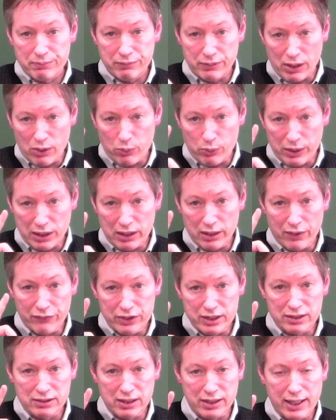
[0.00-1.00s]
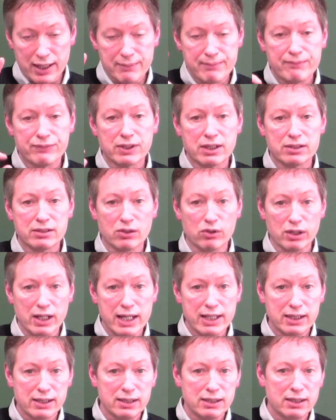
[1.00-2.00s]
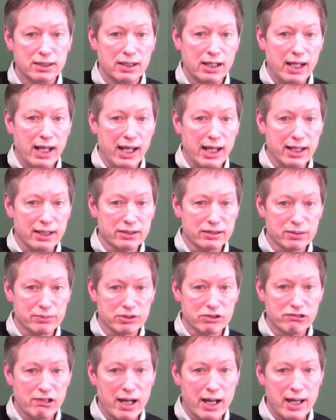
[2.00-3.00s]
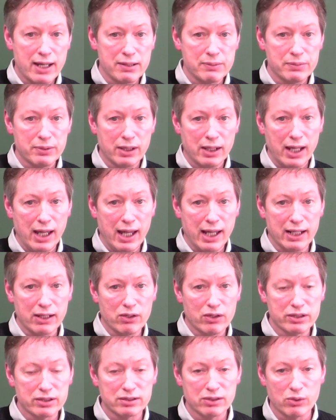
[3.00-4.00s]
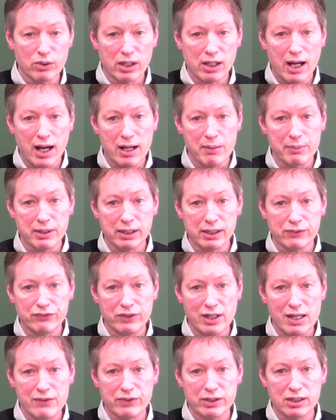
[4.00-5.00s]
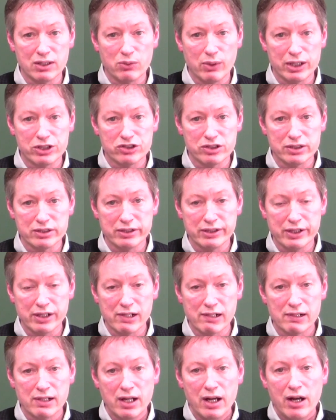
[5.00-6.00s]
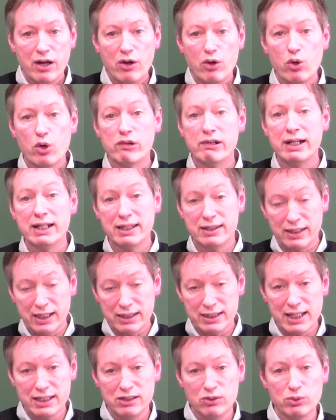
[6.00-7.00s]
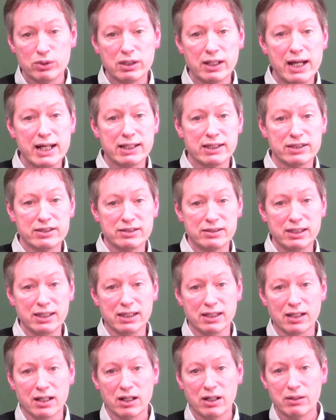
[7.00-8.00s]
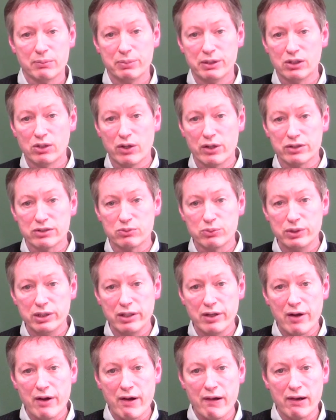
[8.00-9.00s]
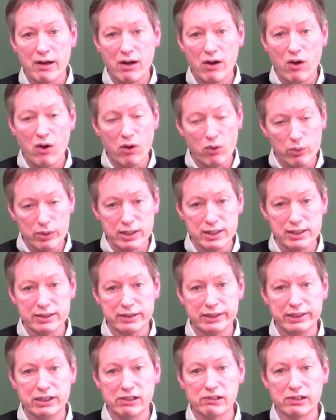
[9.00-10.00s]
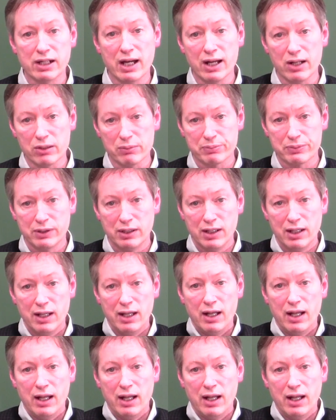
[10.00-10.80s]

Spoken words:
we'd love to see that. So like it and subscribe, and also a comment if you have any questions here or anything that you would like to see, because we are always eager to help.